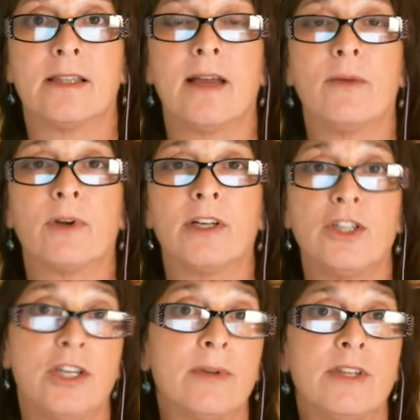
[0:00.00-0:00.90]
that we're going
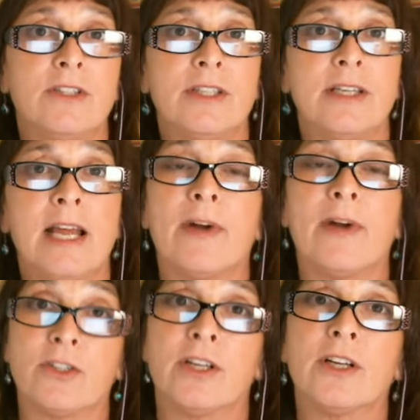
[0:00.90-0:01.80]
to share with you today. We're
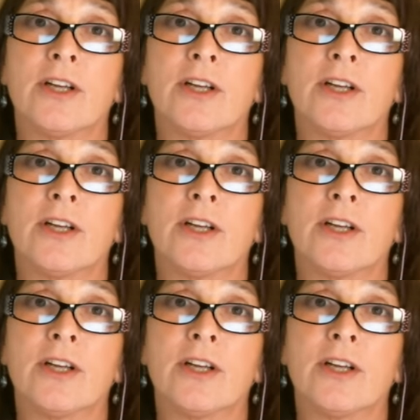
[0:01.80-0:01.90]
actually going to